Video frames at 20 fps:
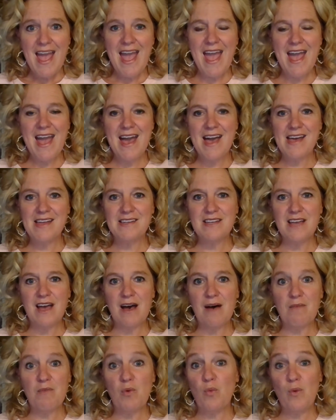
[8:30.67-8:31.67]
And
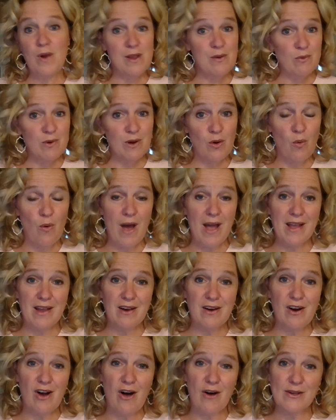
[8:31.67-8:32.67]
we
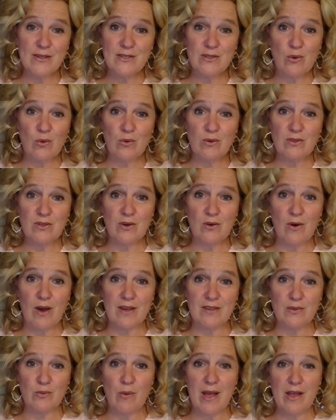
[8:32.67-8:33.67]
require all schools
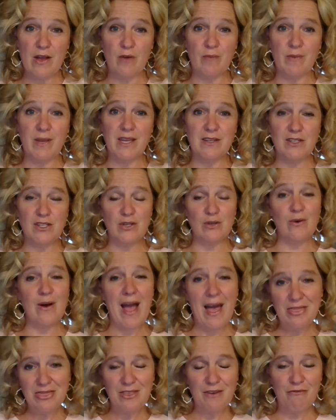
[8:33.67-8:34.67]
across Wyoming to,
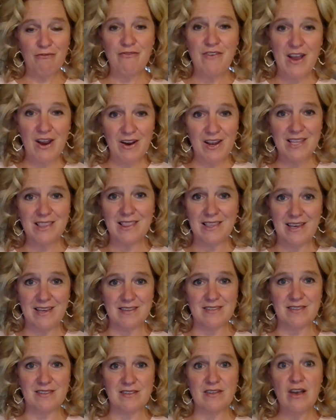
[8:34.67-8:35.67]
at the very
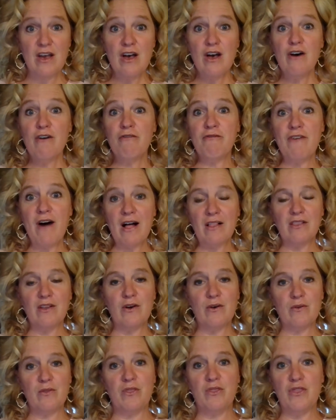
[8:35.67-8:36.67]
least,
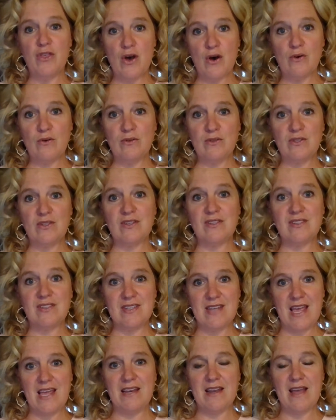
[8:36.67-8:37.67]
follow those
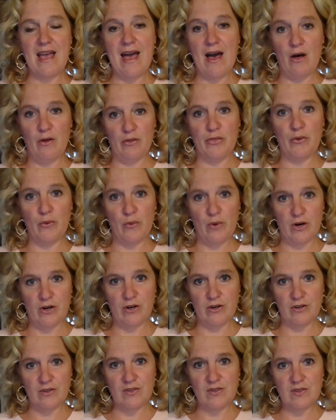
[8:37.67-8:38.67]
state health
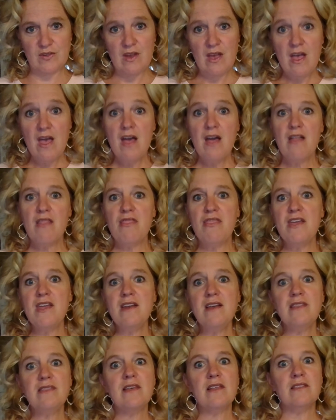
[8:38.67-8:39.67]
orders. Then
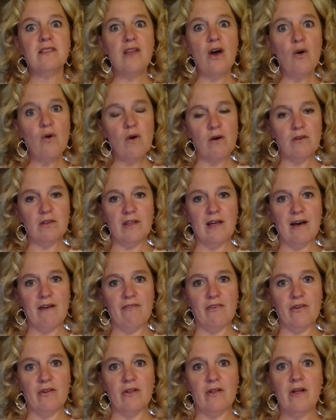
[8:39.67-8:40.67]
at the local
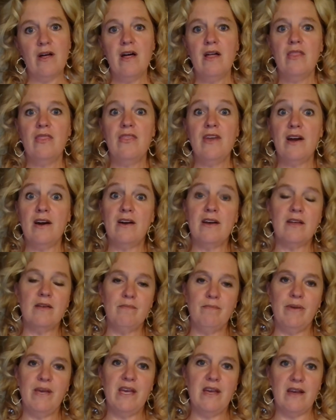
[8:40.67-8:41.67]
level, there can
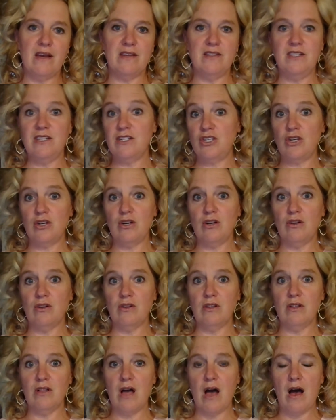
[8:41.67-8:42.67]
be
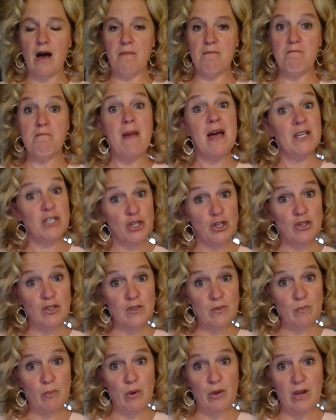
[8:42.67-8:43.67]
additional
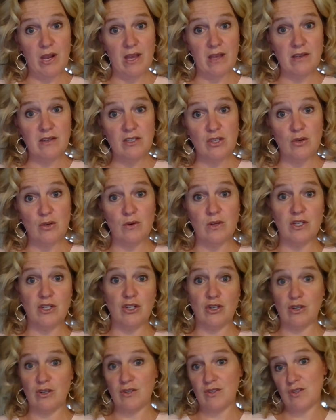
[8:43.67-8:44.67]
measures put in to
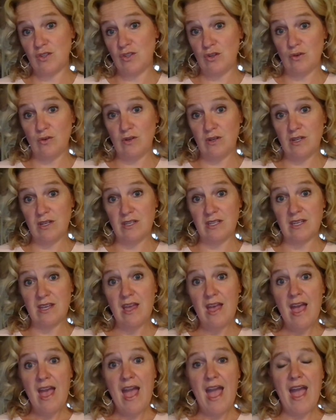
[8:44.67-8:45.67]
ensure student
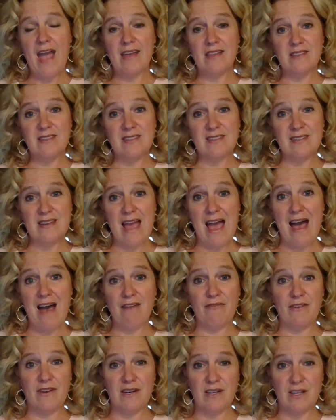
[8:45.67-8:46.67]
and
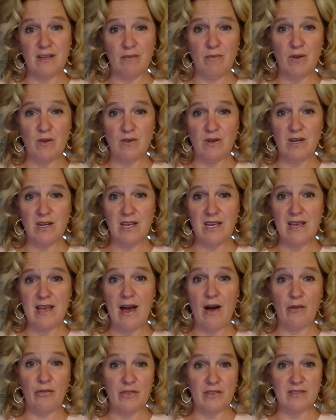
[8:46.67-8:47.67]
staff and community
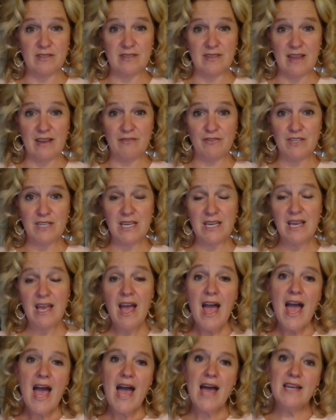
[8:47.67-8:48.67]
health and safety.
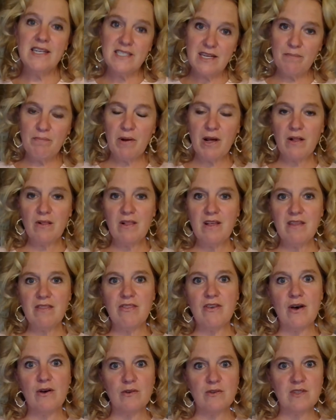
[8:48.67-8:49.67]
And typically
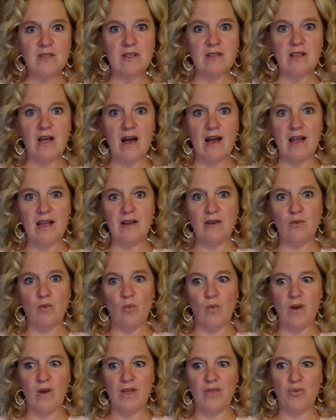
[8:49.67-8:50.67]
those align
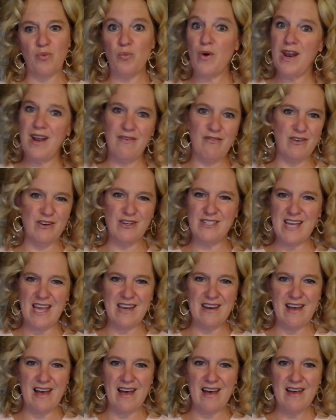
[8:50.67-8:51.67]
with whatever
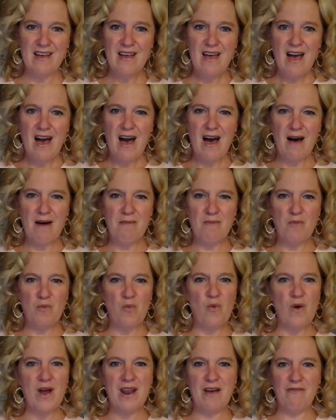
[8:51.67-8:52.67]
data,
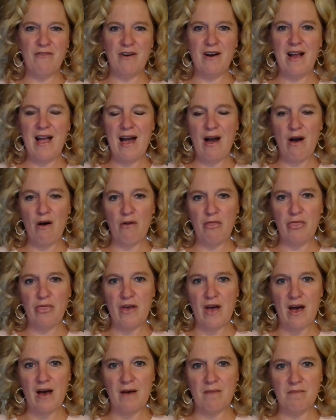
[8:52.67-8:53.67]
whatever health
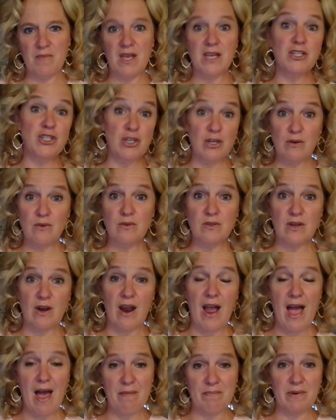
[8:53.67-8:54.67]
issues are
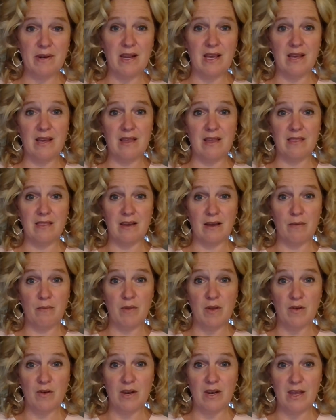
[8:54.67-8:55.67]
happening in the
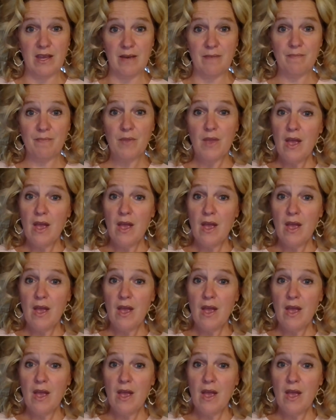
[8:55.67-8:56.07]
community.